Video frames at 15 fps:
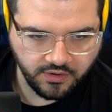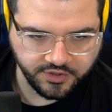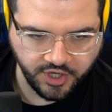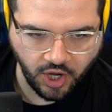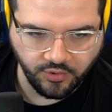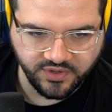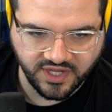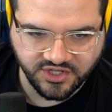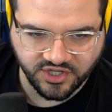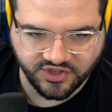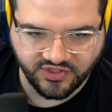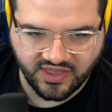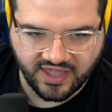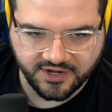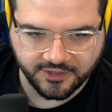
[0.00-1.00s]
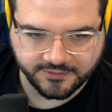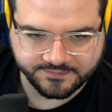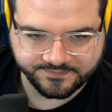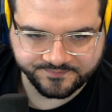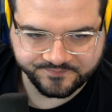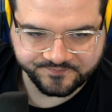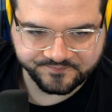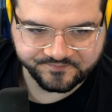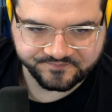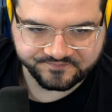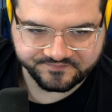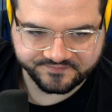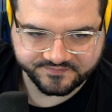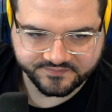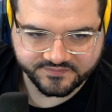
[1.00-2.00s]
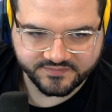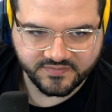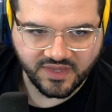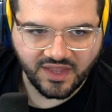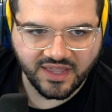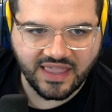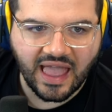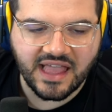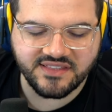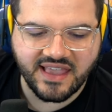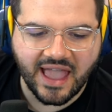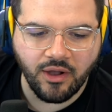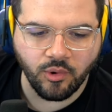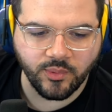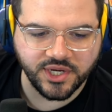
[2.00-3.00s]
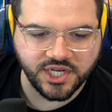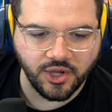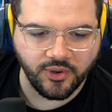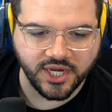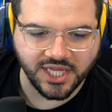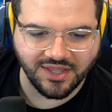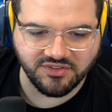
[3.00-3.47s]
No Ninja slander. Guys, how are we doing?